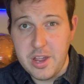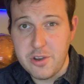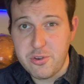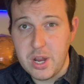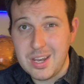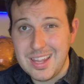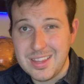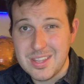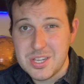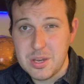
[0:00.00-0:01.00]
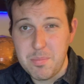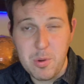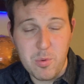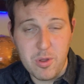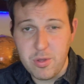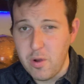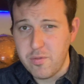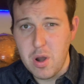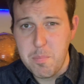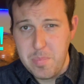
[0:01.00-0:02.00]
contract like this could be worth
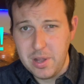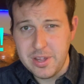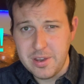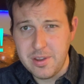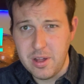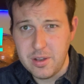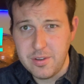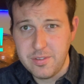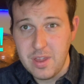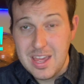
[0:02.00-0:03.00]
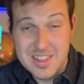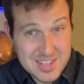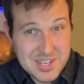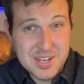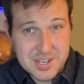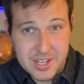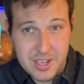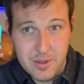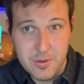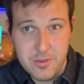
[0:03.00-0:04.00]
over a billion dollars. This is
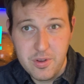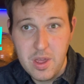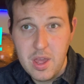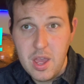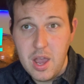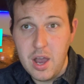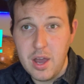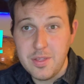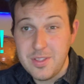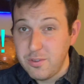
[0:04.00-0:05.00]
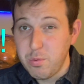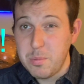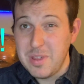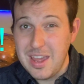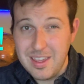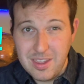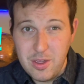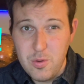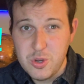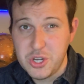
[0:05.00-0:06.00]
huge. Uh, this would be a
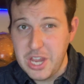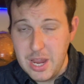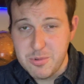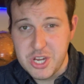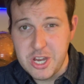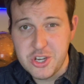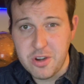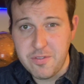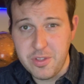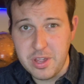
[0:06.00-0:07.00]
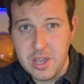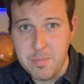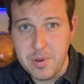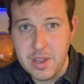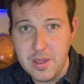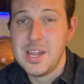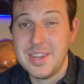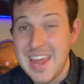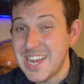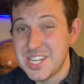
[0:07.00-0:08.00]
huge game changer for the company.
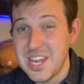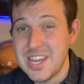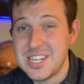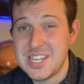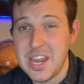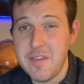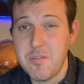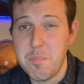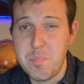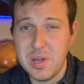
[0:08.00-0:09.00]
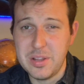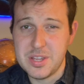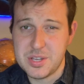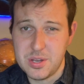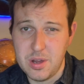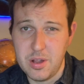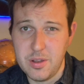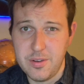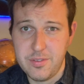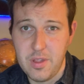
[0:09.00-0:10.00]
NASA has saved billions of
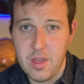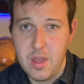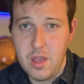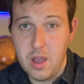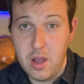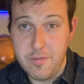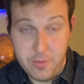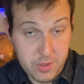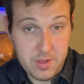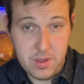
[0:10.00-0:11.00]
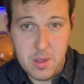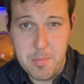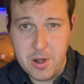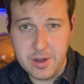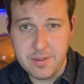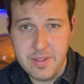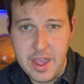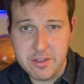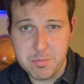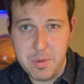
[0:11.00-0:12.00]
dollars uh, for the American
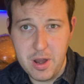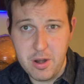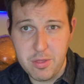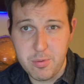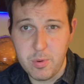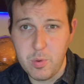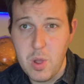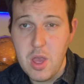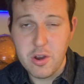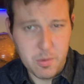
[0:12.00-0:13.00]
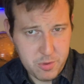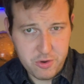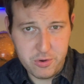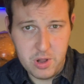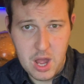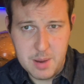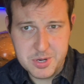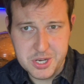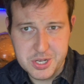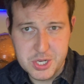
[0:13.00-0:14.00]
taxpayer through commercial
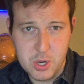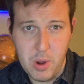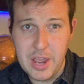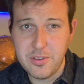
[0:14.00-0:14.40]
options, so I